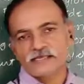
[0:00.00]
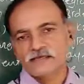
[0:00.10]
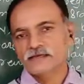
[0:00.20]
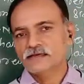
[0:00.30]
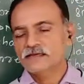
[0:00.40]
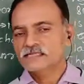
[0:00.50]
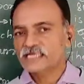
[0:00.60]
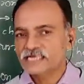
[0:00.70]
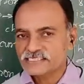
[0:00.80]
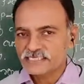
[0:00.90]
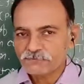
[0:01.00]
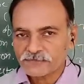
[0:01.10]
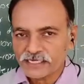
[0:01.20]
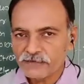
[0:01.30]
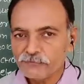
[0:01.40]
the acceptor
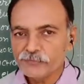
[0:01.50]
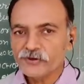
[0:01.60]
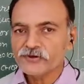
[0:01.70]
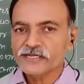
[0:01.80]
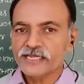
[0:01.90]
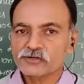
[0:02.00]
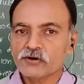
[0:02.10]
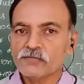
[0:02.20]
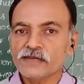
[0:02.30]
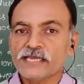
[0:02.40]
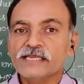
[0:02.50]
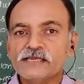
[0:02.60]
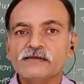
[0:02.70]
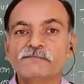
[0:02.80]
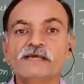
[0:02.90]
impurity atom in
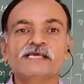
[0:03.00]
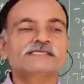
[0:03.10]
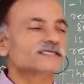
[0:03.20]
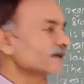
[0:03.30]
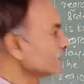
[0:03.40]
p region.